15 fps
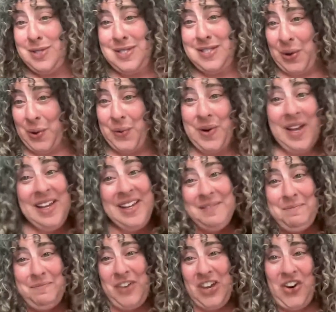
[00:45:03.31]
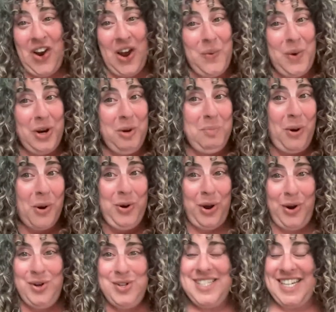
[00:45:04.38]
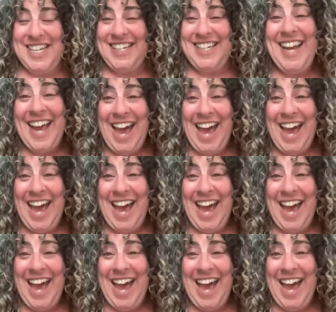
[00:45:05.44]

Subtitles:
So figure out where your boat goes and